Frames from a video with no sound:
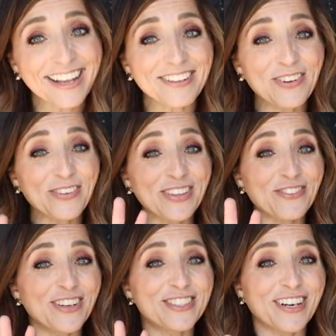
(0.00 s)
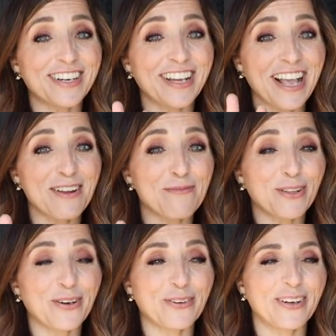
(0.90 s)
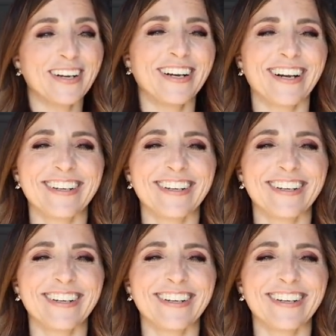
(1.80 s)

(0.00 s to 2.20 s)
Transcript: yeah, it'd be really fun trying to hand blow